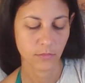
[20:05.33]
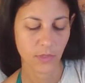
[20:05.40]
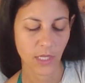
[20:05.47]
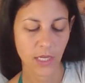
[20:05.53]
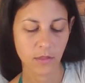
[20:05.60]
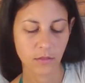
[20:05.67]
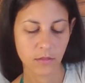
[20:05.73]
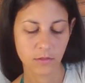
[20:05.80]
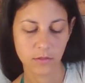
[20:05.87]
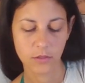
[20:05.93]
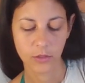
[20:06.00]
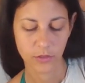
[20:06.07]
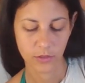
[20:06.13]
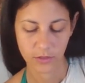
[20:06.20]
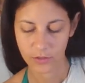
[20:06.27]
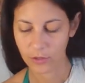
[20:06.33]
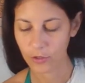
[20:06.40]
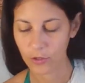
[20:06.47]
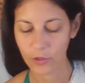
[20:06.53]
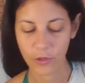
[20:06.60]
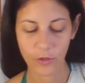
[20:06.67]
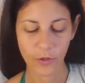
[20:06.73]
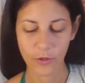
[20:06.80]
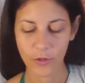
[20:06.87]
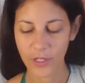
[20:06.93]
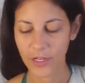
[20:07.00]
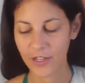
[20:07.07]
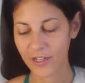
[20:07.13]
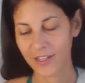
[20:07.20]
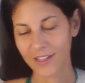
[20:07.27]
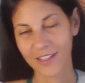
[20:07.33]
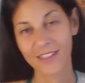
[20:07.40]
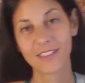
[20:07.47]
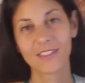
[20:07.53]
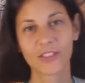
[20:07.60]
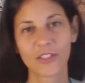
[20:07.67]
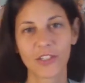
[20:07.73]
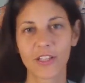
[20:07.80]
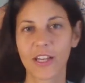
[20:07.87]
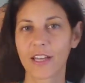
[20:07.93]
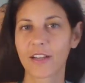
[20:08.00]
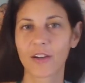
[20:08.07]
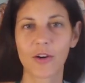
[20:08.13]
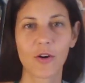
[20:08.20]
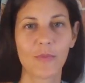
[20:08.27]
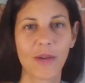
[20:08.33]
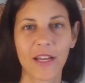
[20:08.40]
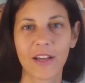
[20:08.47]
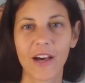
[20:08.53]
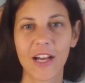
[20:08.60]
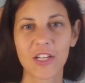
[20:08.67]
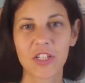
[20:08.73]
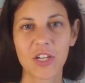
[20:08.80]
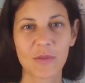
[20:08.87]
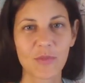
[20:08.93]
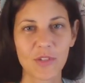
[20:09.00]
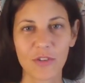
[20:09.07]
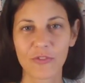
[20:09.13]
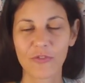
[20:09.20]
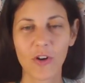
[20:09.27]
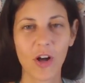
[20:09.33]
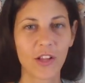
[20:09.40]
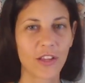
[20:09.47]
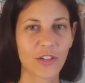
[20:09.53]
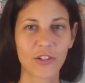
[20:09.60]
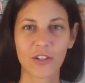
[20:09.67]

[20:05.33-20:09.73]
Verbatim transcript: Nah. Oh, there it is. You're like, oh my god, chips are falling.